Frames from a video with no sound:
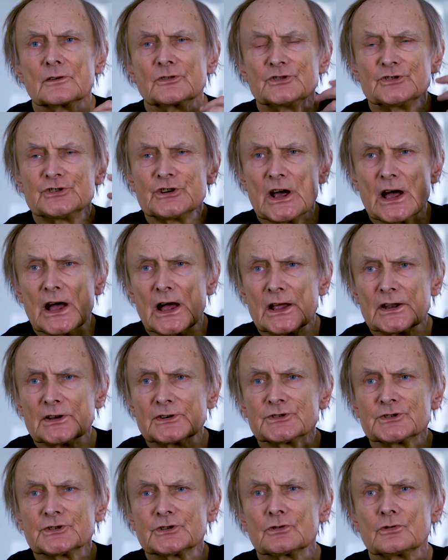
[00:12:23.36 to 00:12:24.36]

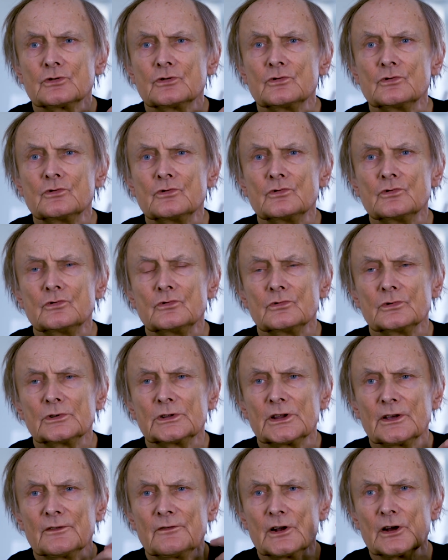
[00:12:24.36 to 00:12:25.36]
judge who
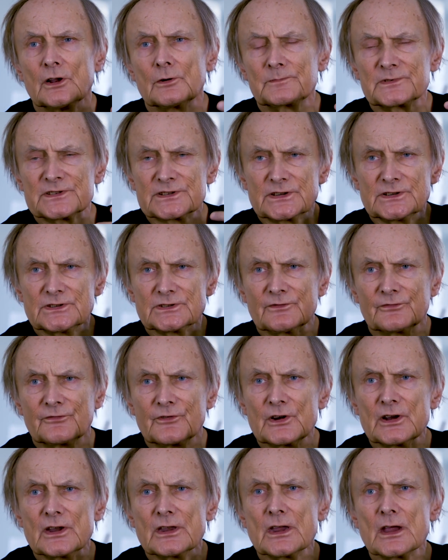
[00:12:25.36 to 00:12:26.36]
developed
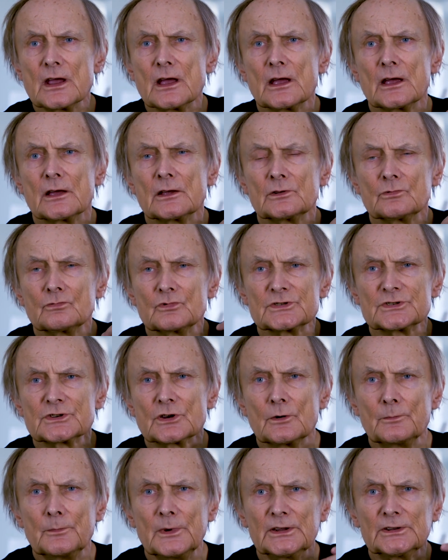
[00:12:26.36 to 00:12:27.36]
schizophrenia and was
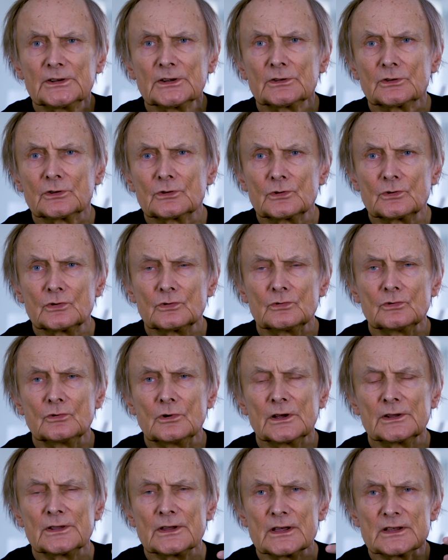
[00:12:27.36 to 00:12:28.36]
committed to
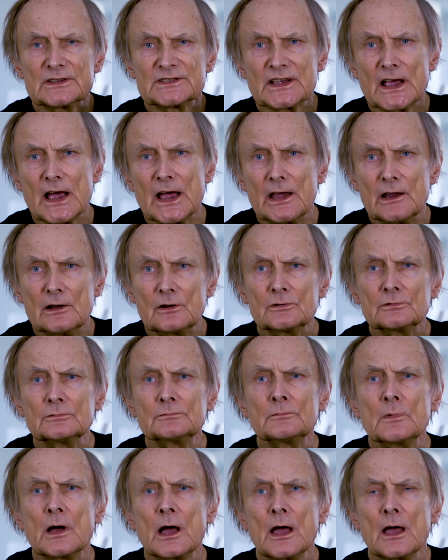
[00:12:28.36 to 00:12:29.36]
an
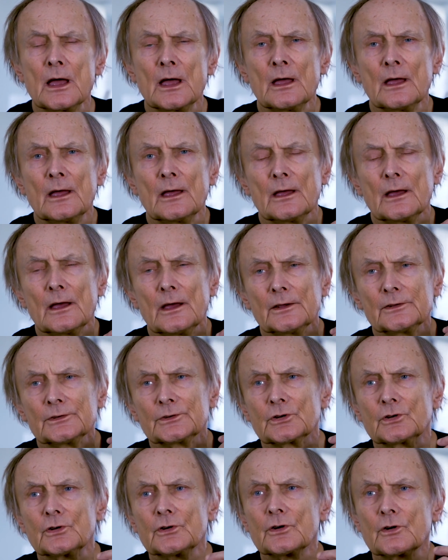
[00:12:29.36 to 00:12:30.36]
asylum and
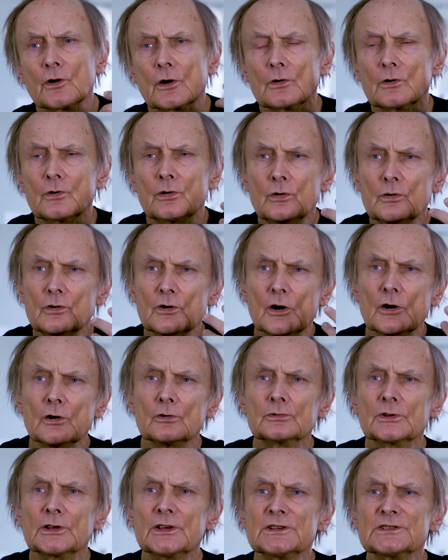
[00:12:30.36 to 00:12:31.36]
who, who
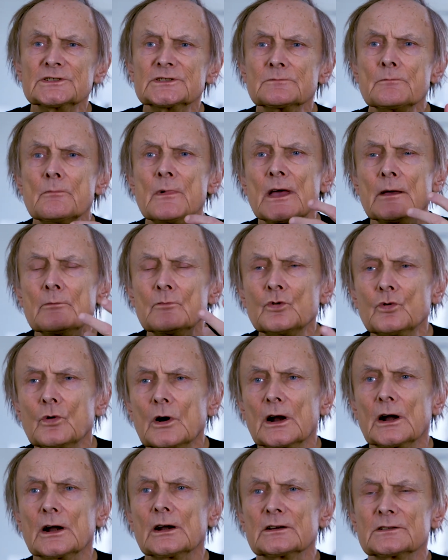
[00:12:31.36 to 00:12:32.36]
wrote his
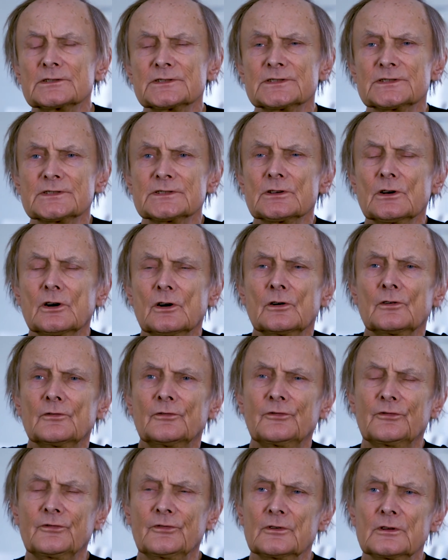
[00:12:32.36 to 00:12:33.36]
memoirs
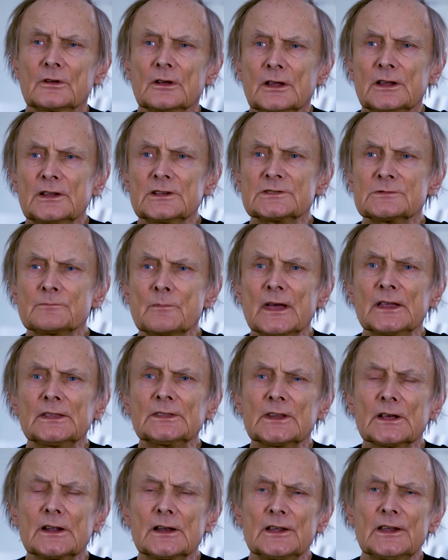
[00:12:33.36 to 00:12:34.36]
of his
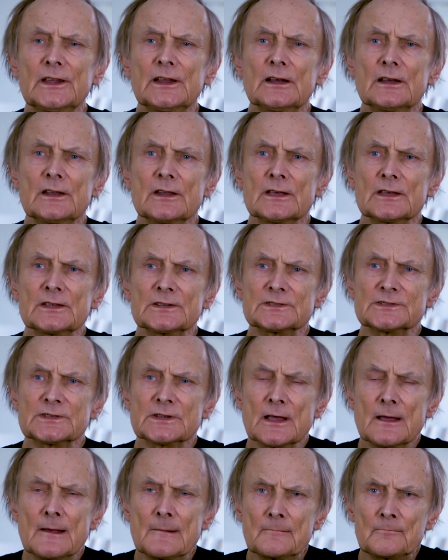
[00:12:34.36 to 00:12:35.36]
mental illness
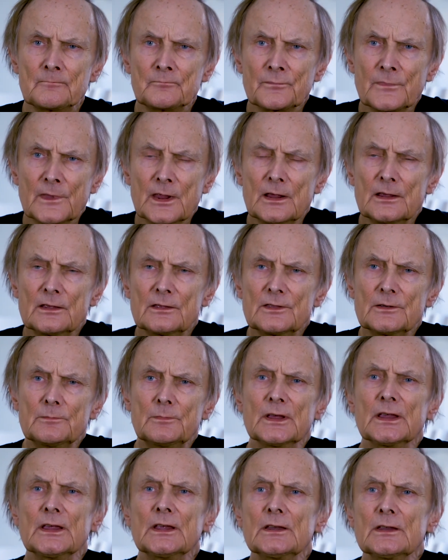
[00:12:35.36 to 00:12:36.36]
in the
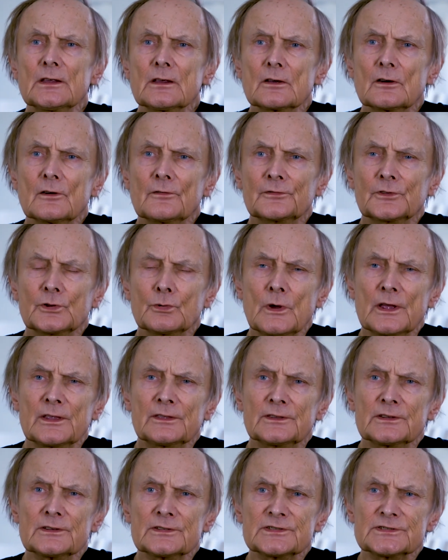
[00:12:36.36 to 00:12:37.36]
beginning of
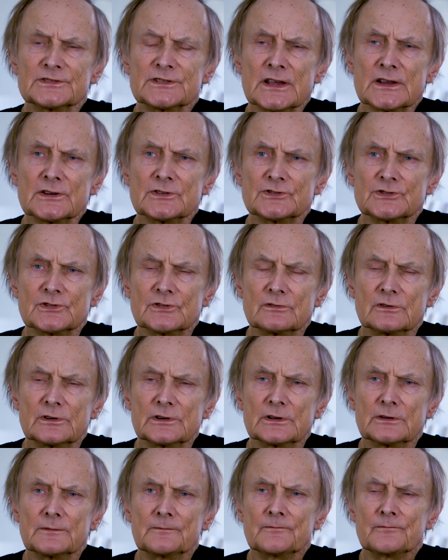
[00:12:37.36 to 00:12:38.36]
20th century.